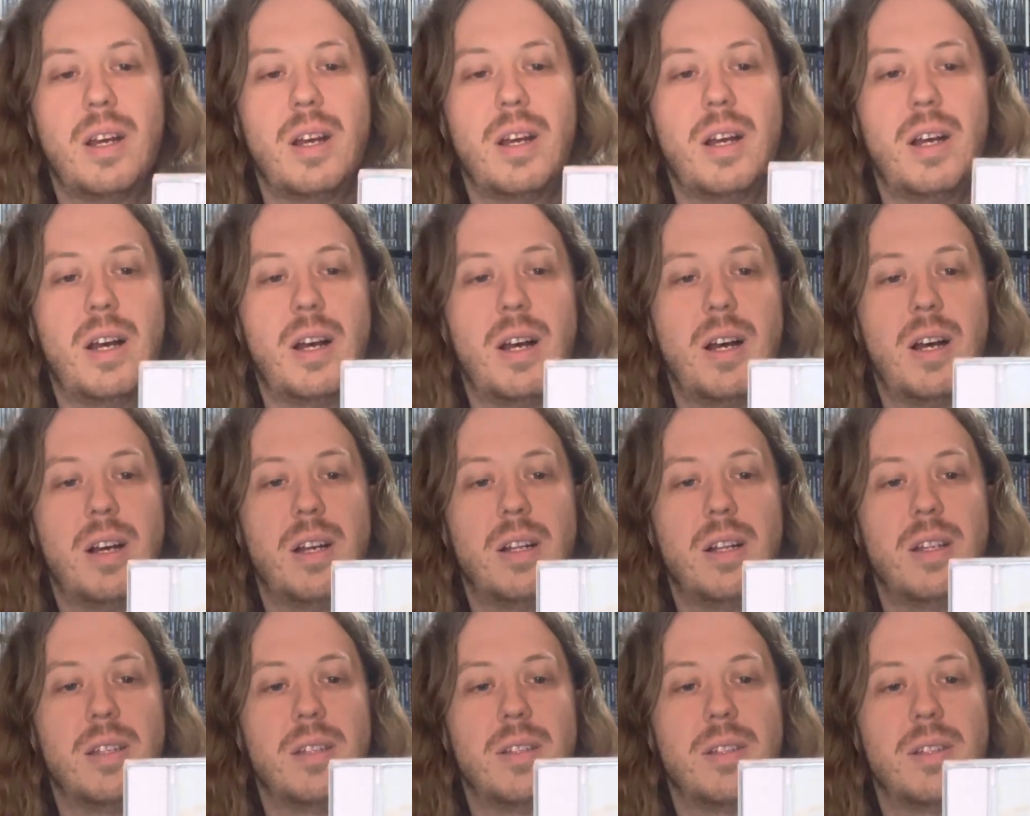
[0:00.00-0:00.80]

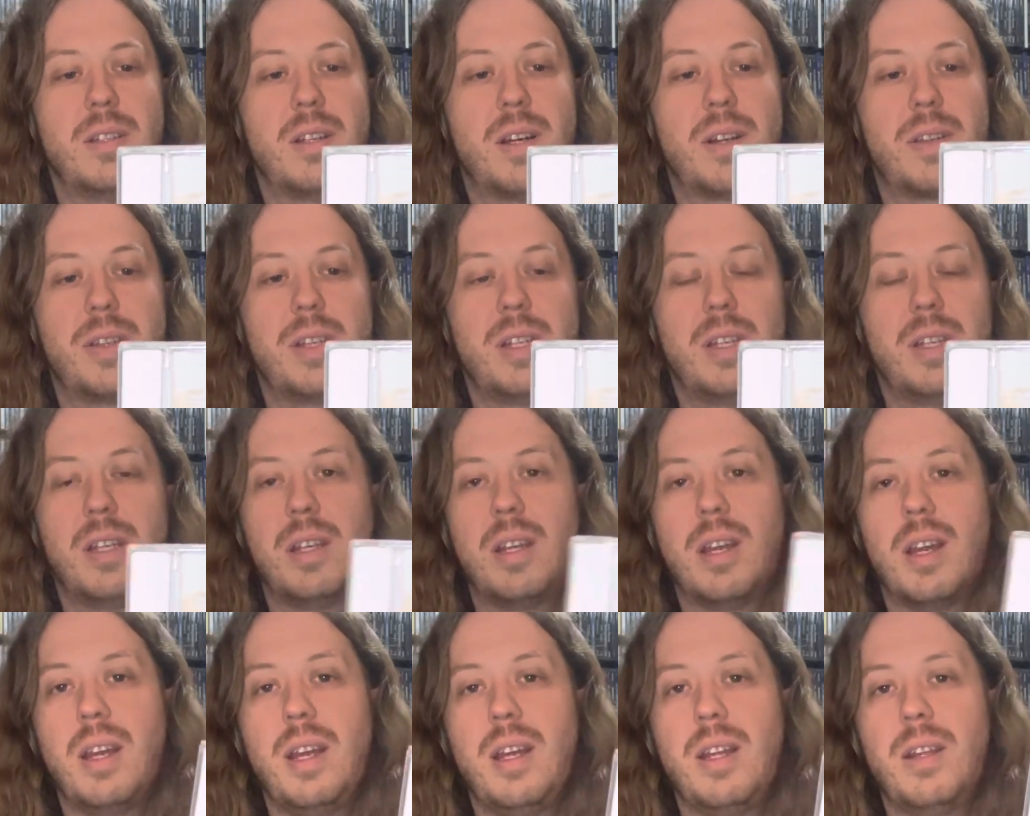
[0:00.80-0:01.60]
Uh, Nothing to
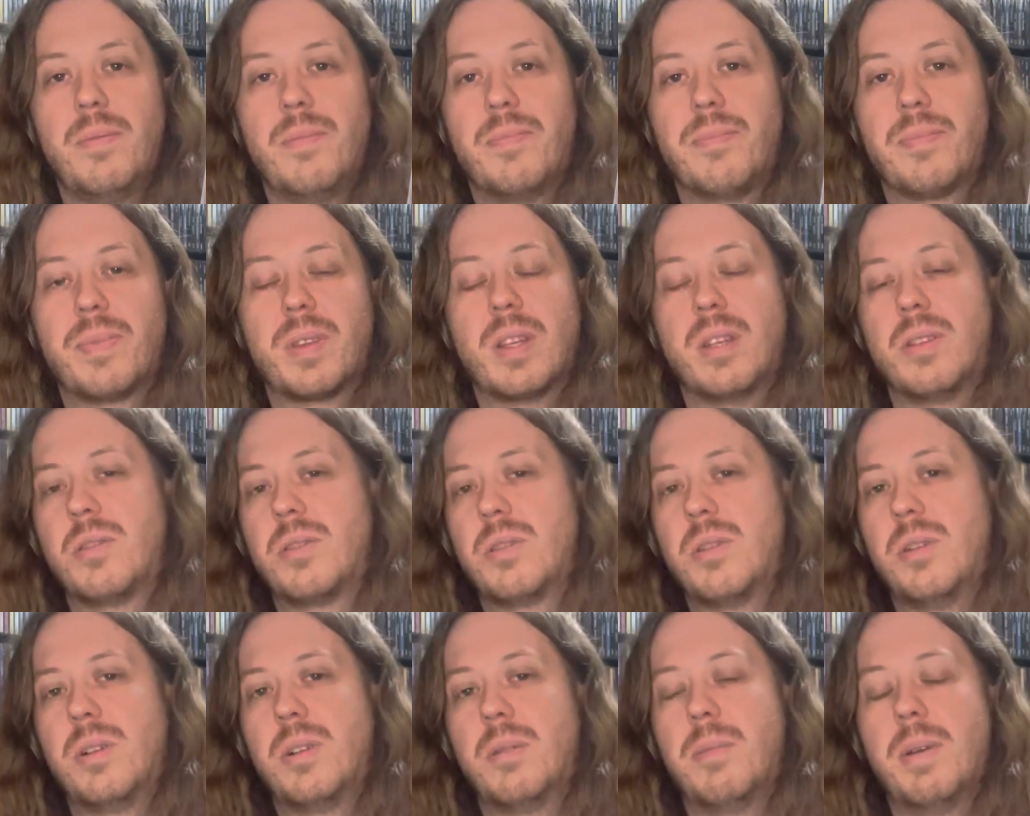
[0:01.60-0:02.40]
Gein,
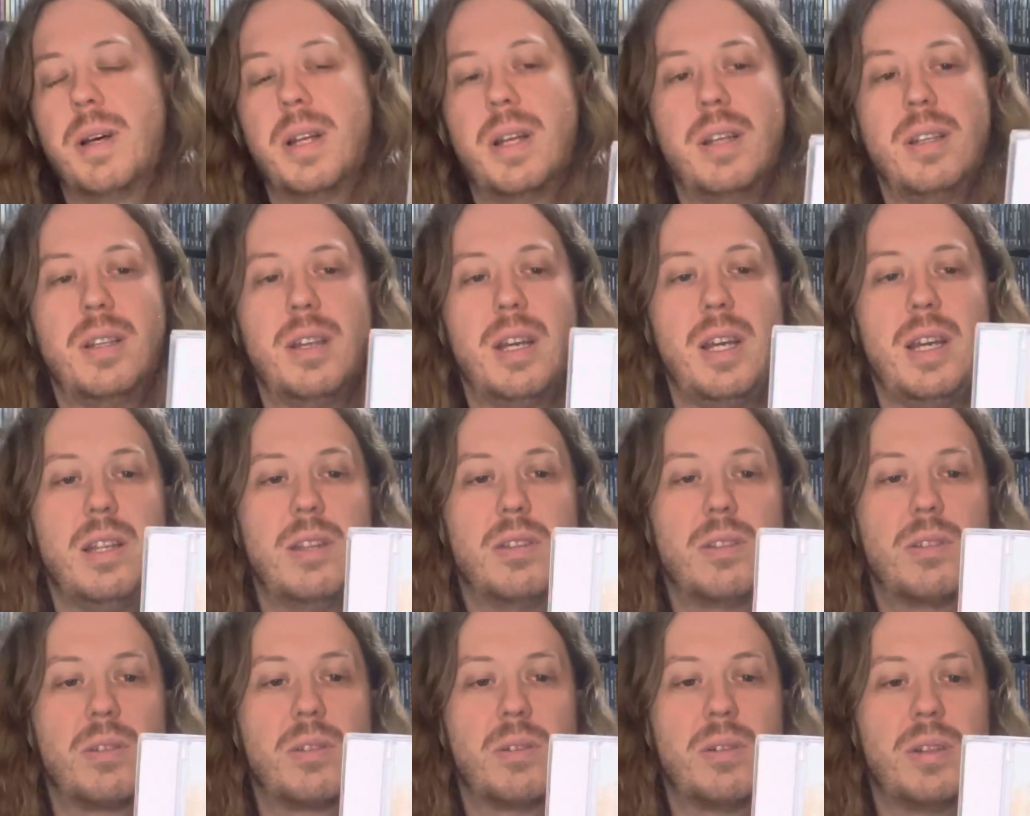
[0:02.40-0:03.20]
song about Ed
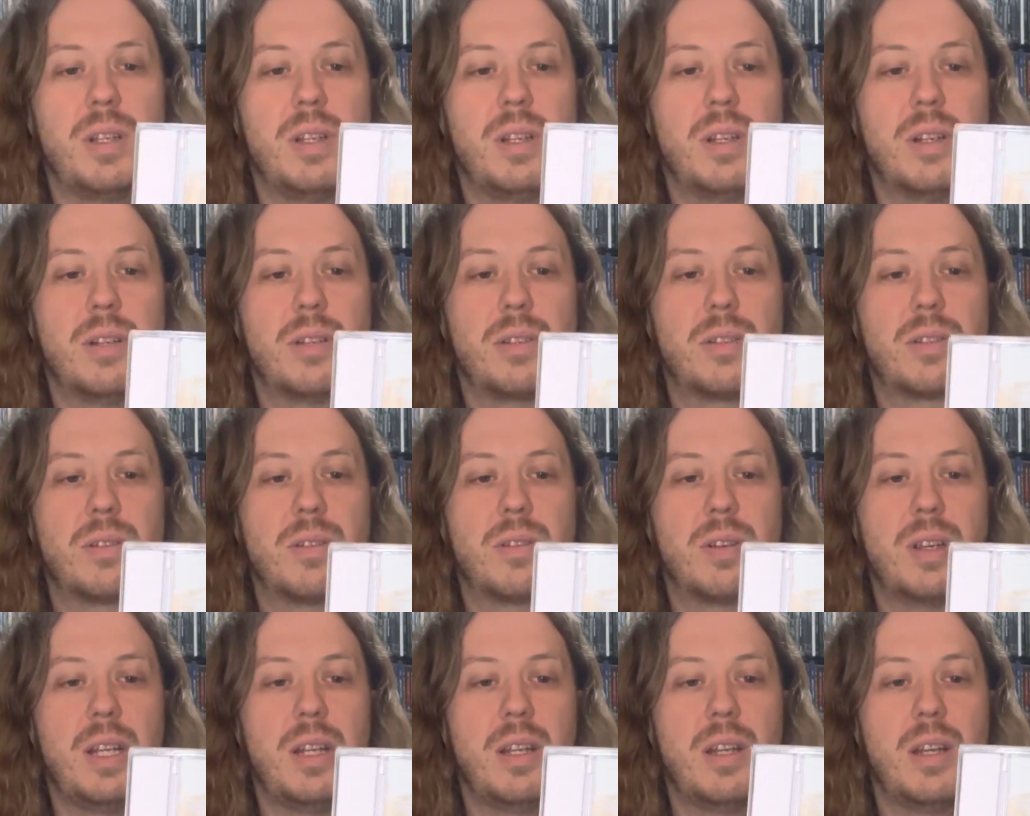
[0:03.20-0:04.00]
Gein on here is
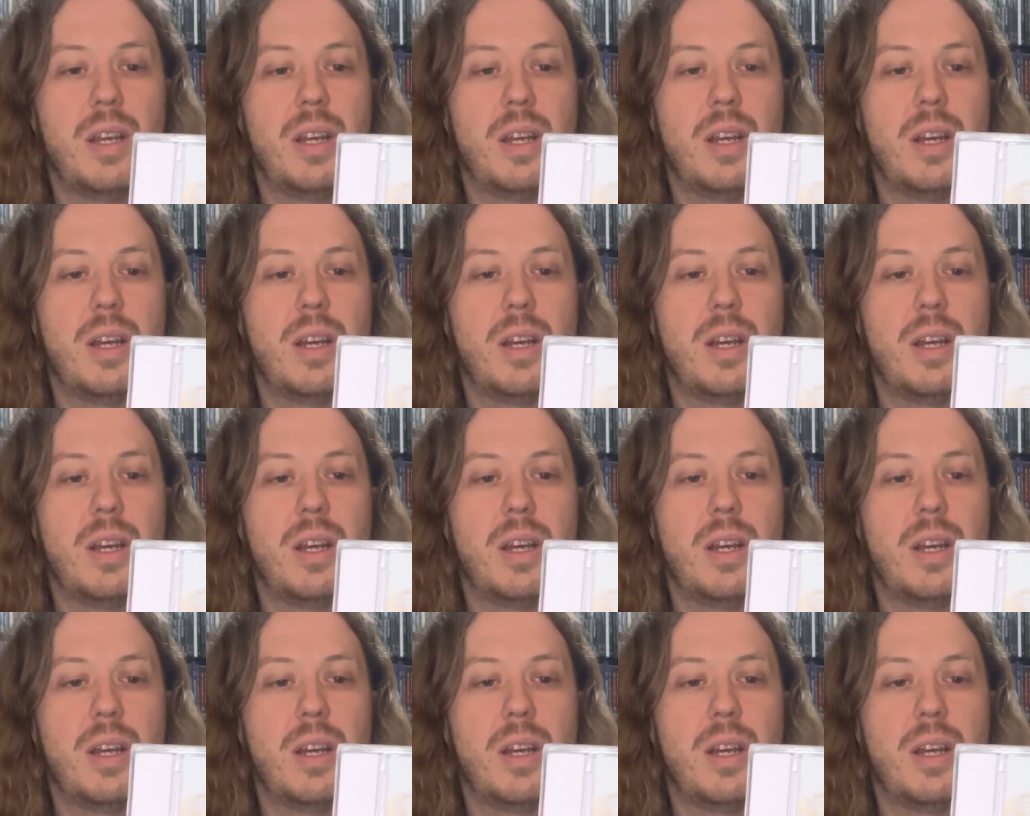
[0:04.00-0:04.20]
great.